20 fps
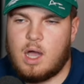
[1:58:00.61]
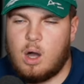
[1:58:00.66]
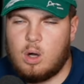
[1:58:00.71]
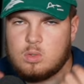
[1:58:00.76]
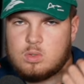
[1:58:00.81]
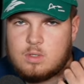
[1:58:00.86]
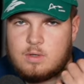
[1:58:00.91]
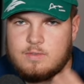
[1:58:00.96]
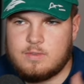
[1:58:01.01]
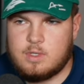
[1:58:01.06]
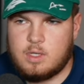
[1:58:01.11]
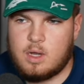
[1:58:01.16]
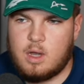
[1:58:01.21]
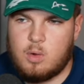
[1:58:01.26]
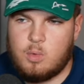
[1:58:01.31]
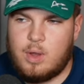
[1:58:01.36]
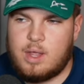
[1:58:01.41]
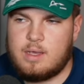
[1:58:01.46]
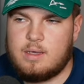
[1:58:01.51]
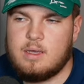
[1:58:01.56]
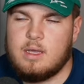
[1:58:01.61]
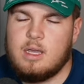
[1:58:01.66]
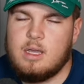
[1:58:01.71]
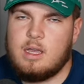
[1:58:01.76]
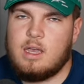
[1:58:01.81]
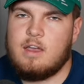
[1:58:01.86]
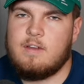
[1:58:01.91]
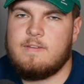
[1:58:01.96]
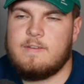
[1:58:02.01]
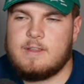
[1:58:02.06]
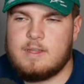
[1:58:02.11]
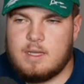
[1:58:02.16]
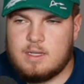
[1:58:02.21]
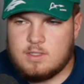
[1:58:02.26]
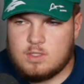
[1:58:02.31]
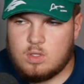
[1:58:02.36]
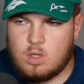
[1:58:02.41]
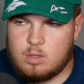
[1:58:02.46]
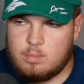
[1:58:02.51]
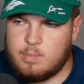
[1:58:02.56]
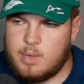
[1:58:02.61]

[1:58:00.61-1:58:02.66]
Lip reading: out of the array. If it does not